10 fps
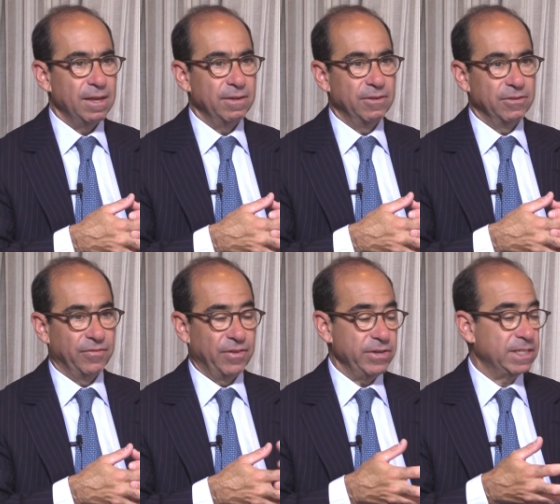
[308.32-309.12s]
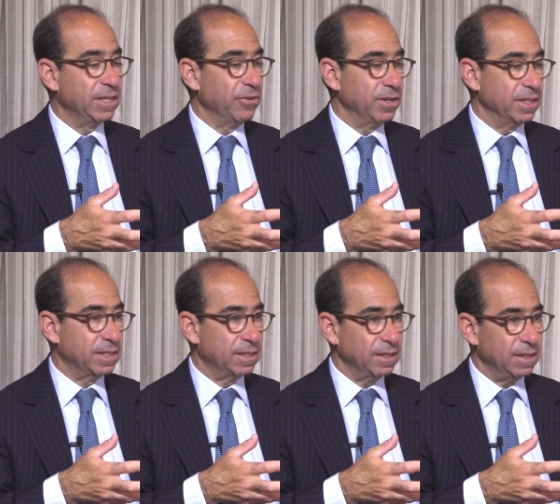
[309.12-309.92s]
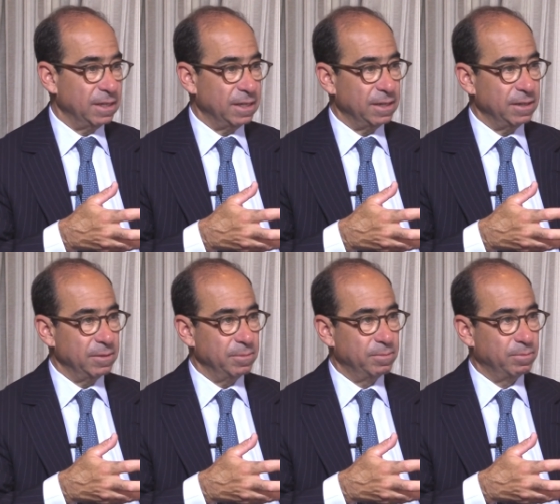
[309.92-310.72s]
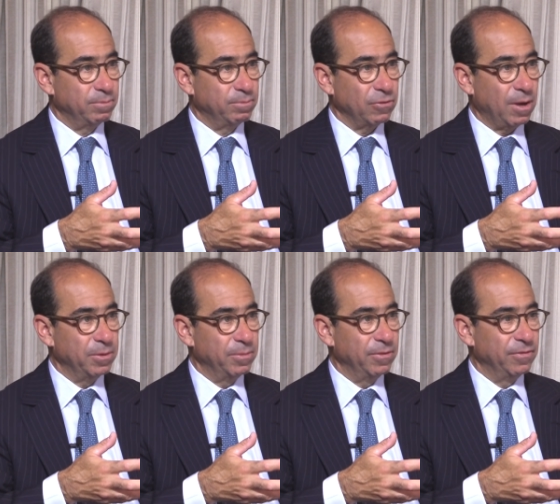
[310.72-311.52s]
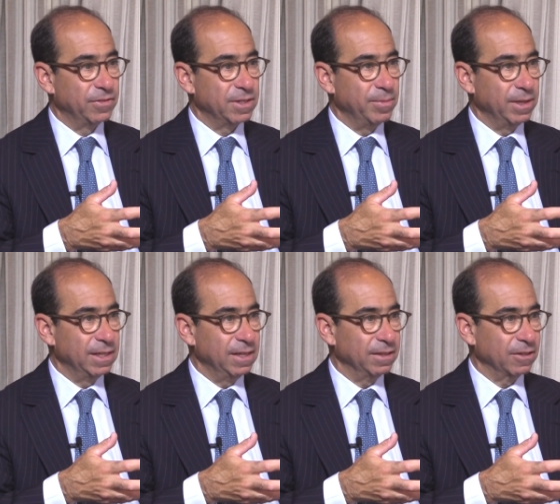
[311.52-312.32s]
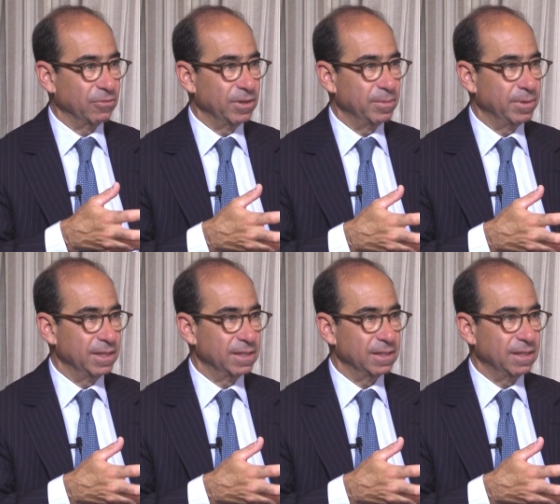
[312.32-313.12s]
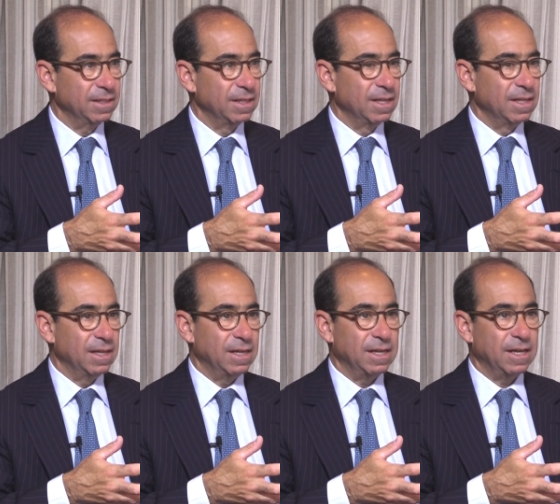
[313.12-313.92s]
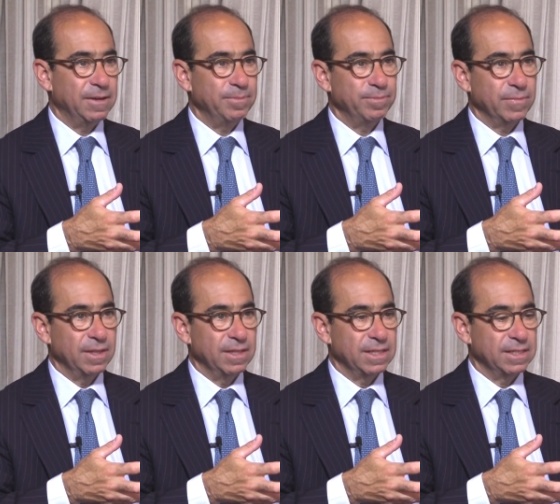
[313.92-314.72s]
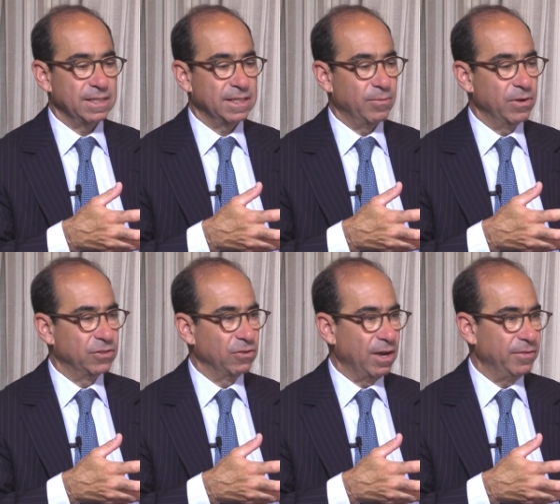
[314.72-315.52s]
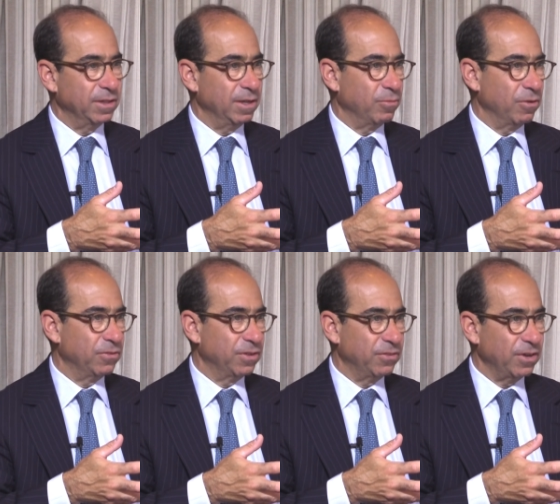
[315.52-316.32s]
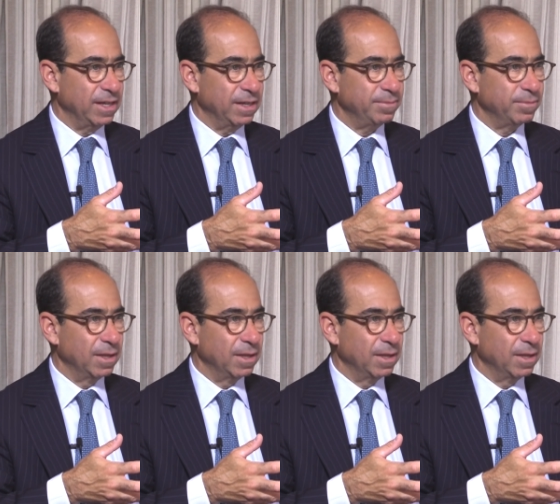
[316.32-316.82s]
There's a very serious problem of stability on the Korean Peninsula. This is in some ways driving the approach to China.